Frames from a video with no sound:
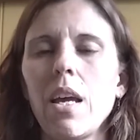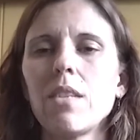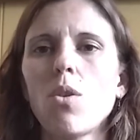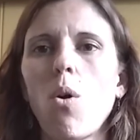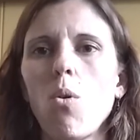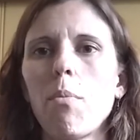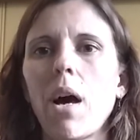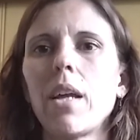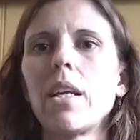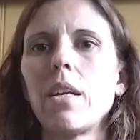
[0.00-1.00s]
It's a whole
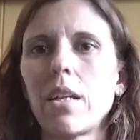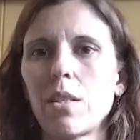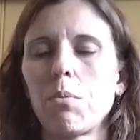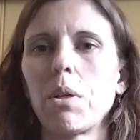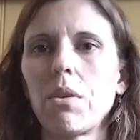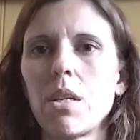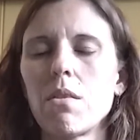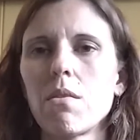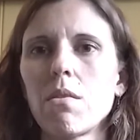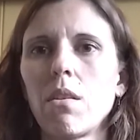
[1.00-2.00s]
body
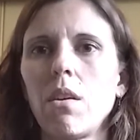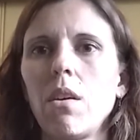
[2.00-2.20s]
experience.